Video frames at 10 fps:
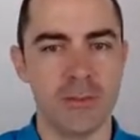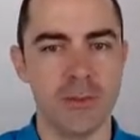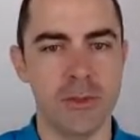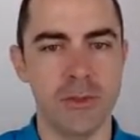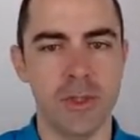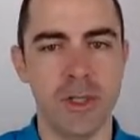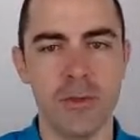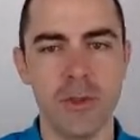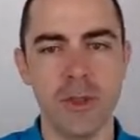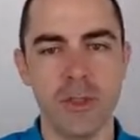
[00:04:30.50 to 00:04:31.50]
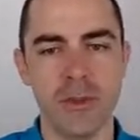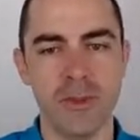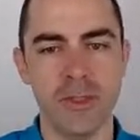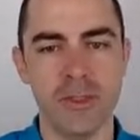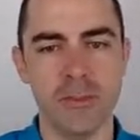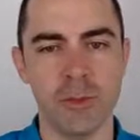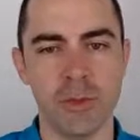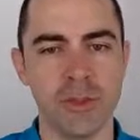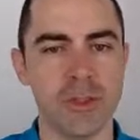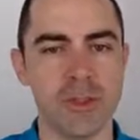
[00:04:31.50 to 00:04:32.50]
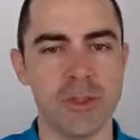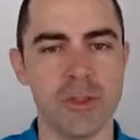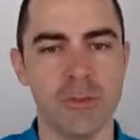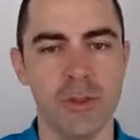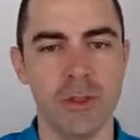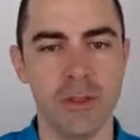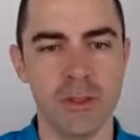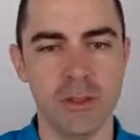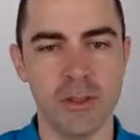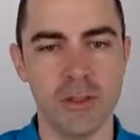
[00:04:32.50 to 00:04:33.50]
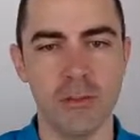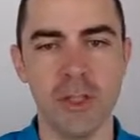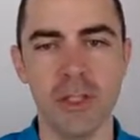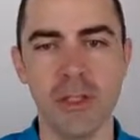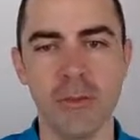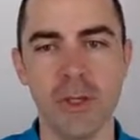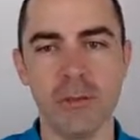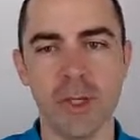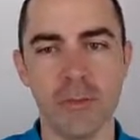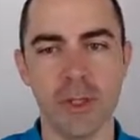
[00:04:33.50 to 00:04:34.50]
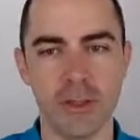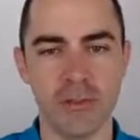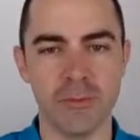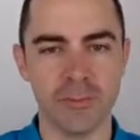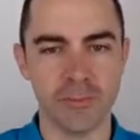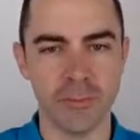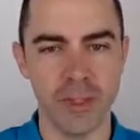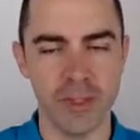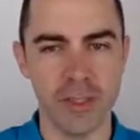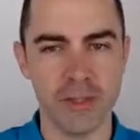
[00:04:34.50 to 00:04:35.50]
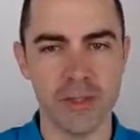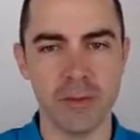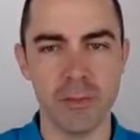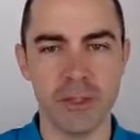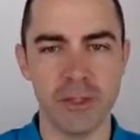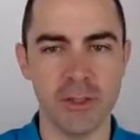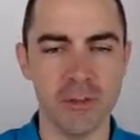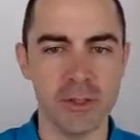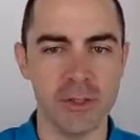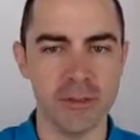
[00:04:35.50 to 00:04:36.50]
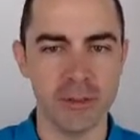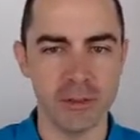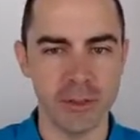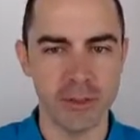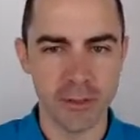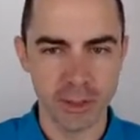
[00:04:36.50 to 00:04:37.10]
So how are events processed? Well, typically one by one, and that's the paradigm shift, right?